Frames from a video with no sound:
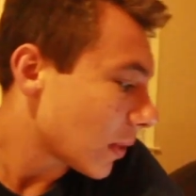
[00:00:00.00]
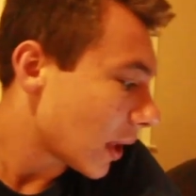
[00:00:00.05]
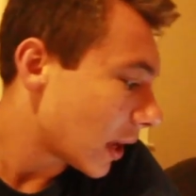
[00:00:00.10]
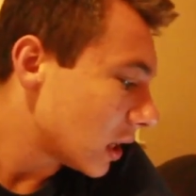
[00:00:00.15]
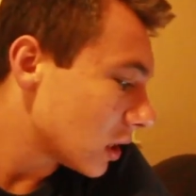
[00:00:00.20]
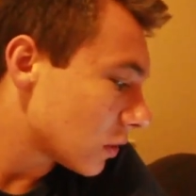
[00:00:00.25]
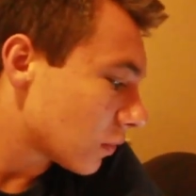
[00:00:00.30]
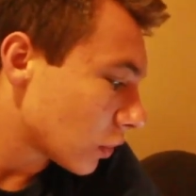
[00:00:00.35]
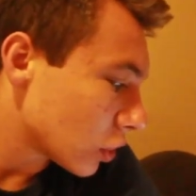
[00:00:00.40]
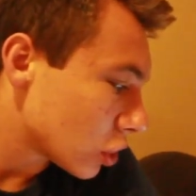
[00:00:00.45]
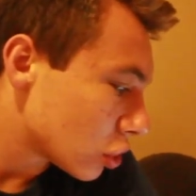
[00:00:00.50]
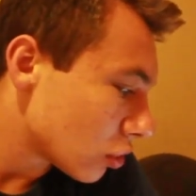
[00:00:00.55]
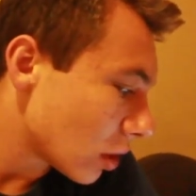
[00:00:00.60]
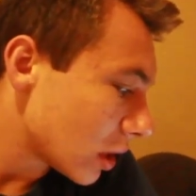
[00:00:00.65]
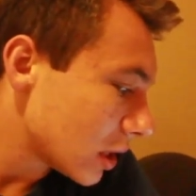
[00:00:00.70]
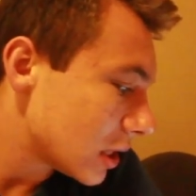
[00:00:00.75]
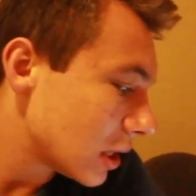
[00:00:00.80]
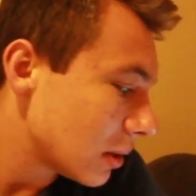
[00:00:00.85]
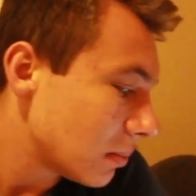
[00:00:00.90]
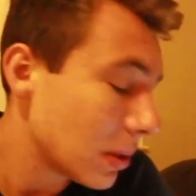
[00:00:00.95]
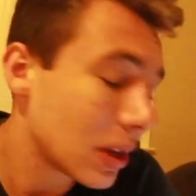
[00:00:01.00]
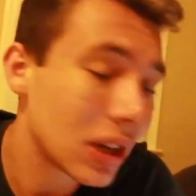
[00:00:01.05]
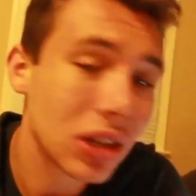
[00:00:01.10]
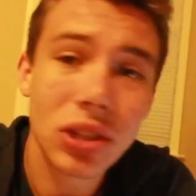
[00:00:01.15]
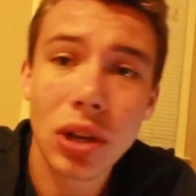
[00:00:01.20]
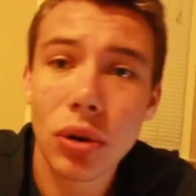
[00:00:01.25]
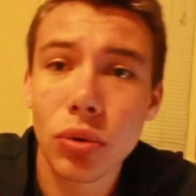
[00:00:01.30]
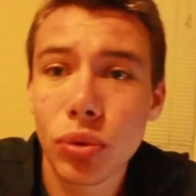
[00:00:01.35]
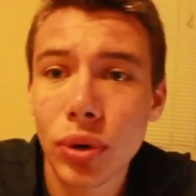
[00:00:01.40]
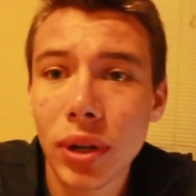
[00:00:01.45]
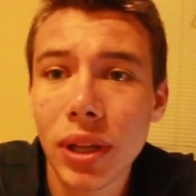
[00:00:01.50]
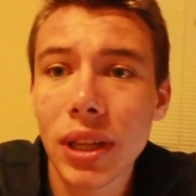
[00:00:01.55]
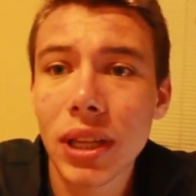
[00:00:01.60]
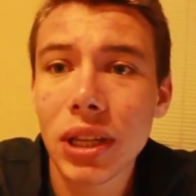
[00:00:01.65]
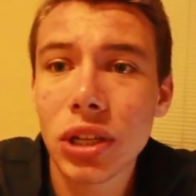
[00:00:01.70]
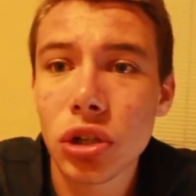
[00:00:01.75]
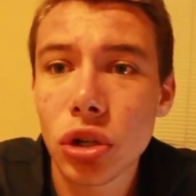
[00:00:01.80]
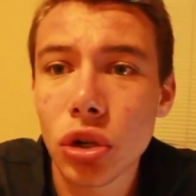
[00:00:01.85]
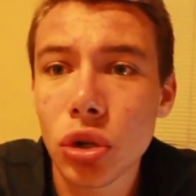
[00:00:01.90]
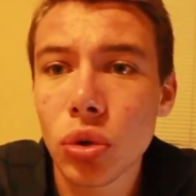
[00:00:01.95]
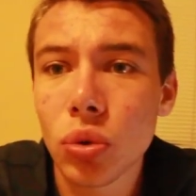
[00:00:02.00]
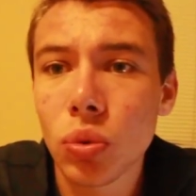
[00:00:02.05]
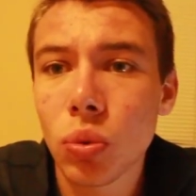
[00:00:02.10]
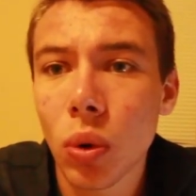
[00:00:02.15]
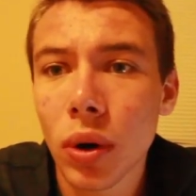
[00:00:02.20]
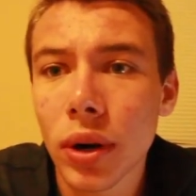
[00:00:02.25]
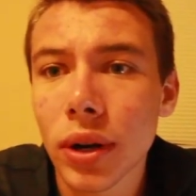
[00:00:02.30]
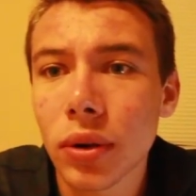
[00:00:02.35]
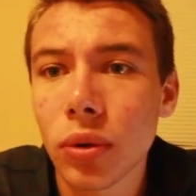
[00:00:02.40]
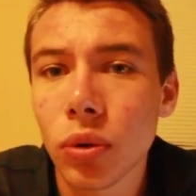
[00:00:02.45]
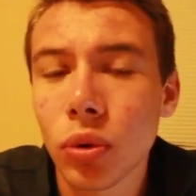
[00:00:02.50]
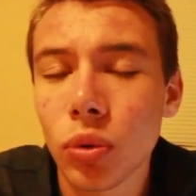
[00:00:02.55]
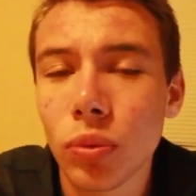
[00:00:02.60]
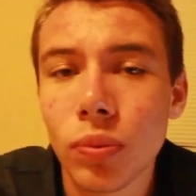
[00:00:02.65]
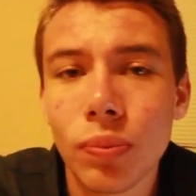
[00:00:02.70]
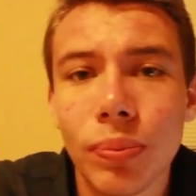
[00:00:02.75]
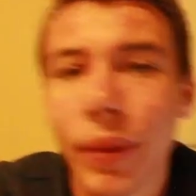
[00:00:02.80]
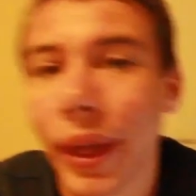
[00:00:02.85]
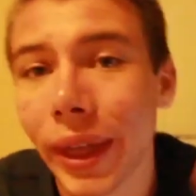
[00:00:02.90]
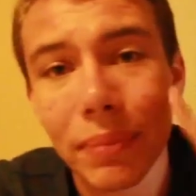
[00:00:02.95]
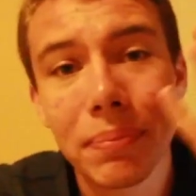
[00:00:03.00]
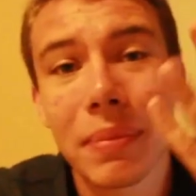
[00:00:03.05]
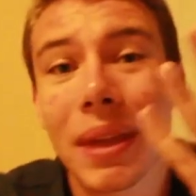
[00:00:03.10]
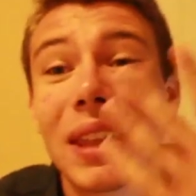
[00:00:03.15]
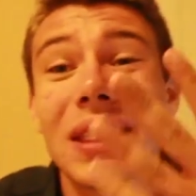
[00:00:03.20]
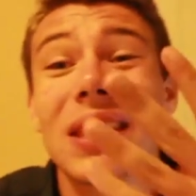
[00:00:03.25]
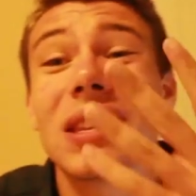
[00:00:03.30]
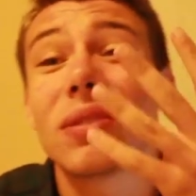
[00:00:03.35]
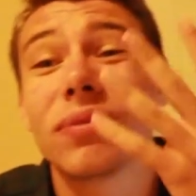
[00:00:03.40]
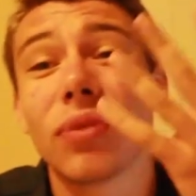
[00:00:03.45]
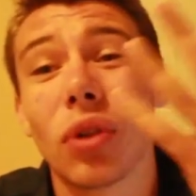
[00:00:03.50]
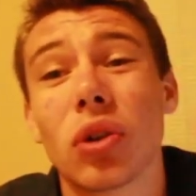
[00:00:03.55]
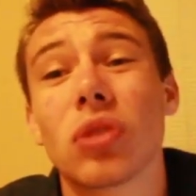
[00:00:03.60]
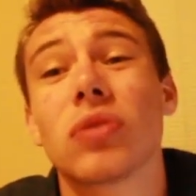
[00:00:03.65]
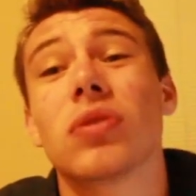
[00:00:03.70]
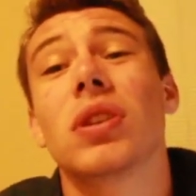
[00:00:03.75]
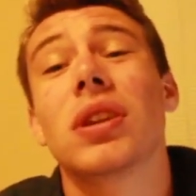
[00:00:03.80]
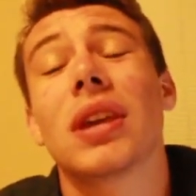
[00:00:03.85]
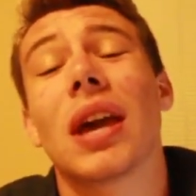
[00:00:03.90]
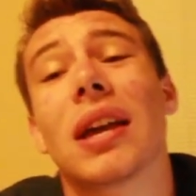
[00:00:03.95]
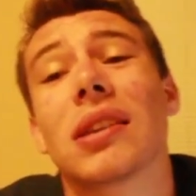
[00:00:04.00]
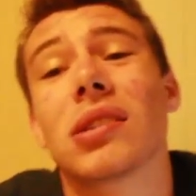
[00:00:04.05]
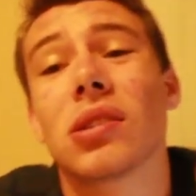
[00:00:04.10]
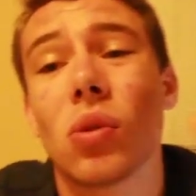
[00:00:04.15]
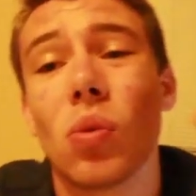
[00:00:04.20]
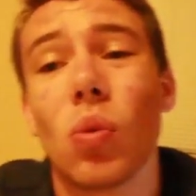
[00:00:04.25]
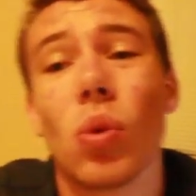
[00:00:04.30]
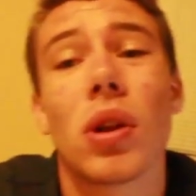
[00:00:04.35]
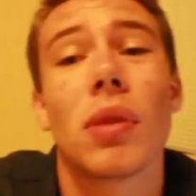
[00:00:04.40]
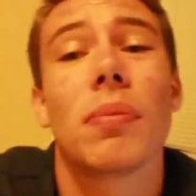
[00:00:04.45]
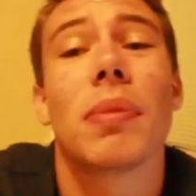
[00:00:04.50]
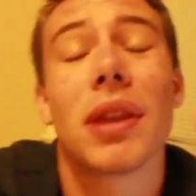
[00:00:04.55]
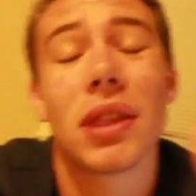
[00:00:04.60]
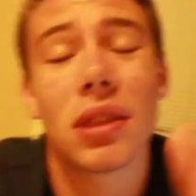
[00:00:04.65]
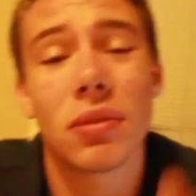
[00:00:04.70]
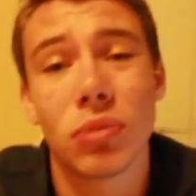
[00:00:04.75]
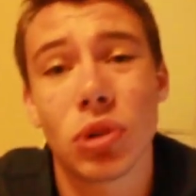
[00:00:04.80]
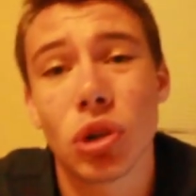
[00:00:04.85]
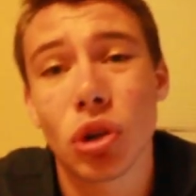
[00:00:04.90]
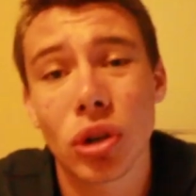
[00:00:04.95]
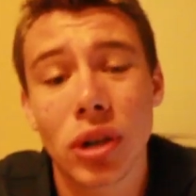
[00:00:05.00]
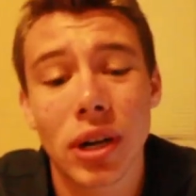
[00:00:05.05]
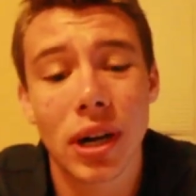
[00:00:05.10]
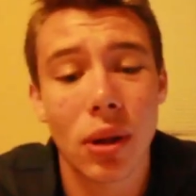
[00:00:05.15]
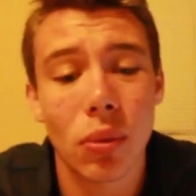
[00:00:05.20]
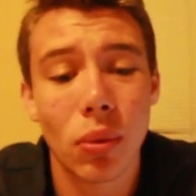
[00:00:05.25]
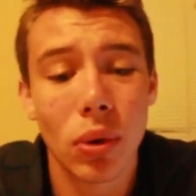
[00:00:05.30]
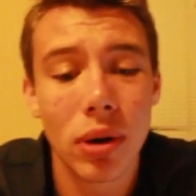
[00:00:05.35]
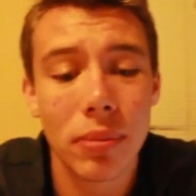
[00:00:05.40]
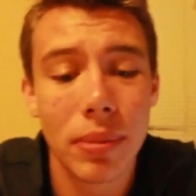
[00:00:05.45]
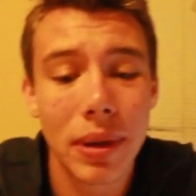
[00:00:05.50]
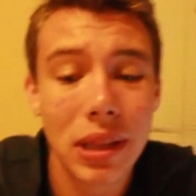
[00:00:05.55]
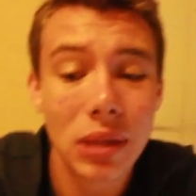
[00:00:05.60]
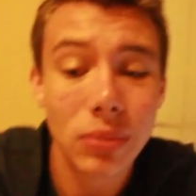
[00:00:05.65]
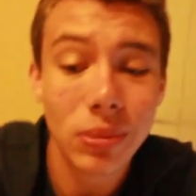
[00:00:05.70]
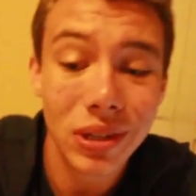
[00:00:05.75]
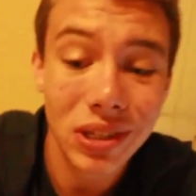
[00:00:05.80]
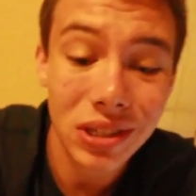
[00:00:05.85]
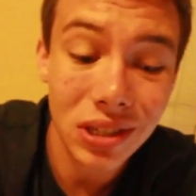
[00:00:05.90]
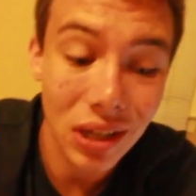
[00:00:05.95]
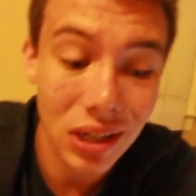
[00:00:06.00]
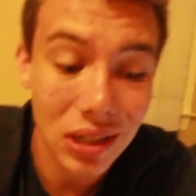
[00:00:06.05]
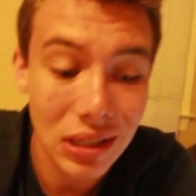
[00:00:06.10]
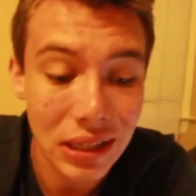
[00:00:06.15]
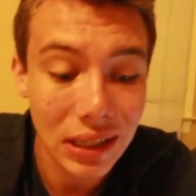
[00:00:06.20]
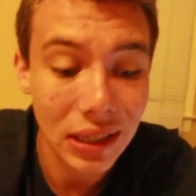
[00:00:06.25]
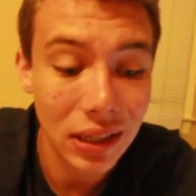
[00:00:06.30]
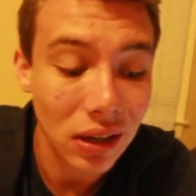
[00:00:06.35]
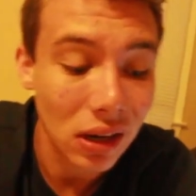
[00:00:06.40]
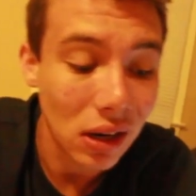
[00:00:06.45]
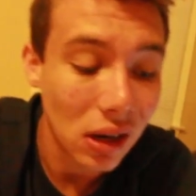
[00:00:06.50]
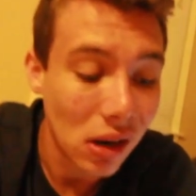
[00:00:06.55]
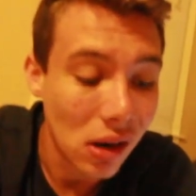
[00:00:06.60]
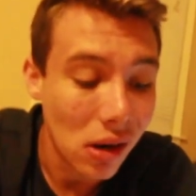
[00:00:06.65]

and it's frustrating because I really do want to like make these vlogs for you guys, and I want to make them good, and I want to make them exciting,